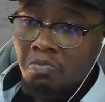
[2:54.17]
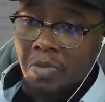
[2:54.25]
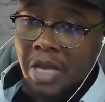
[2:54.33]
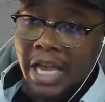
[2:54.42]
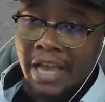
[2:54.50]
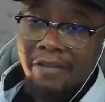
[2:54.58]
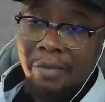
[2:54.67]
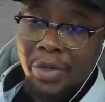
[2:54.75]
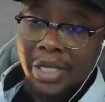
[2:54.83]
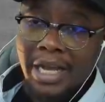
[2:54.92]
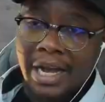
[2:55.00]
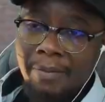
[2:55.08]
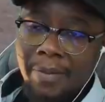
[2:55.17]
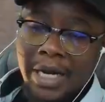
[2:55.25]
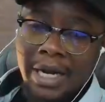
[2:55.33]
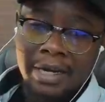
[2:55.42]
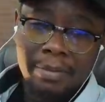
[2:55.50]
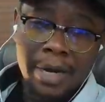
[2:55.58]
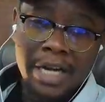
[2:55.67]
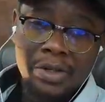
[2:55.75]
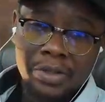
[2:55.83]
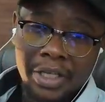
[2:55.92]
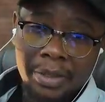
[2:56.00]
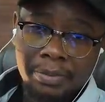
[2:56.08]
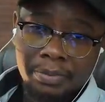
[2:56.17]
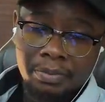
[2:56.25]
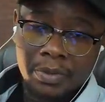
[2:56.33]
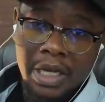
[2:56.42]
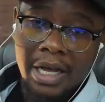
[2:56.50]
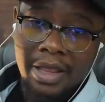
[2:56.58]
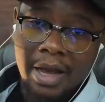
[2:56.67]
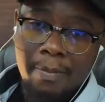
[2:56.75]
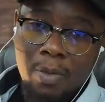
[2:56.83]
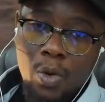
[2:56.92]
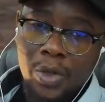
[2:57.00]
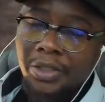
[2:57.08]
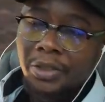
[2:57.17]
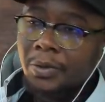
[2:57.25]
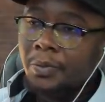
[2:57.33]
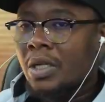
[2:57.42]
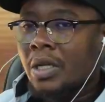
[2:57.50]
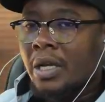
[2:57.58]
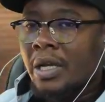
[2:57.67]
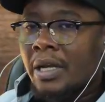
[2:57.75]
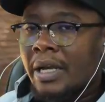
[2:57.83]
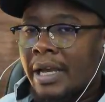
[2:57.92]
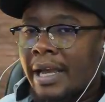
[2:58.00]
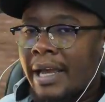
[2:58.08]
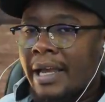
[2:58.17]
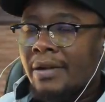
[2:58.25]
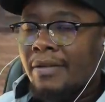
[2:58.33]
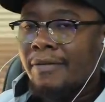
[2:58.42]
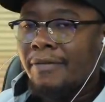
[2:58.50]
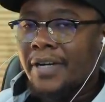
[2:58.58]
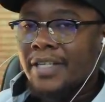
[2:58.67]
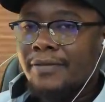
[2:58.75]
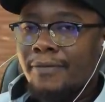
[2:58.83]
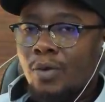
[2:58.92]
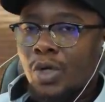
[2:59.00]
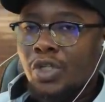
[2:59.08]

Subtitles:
everybody had abandoned him at that point. And fast forward to